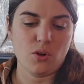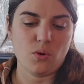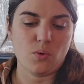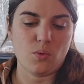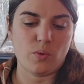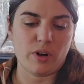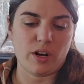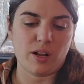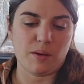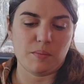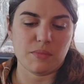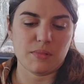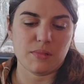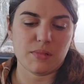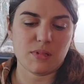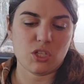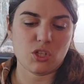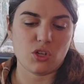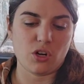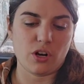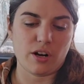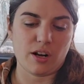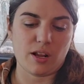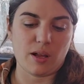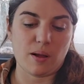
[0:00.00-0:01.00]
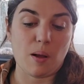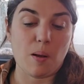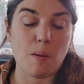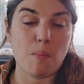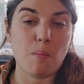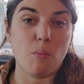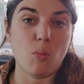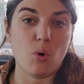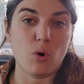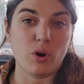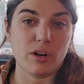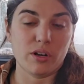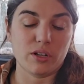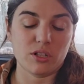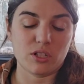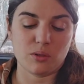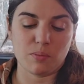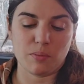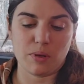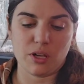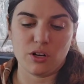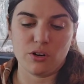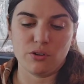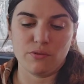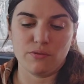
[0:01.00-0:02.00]
when I'm starting more
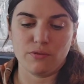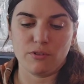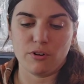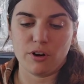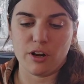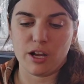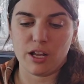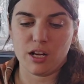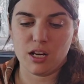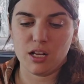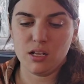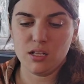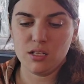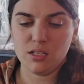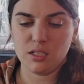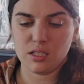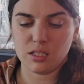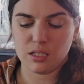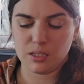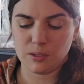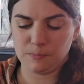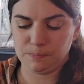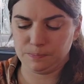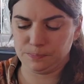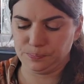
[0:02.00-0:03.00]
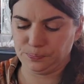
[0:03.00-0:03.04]
tomato varieties.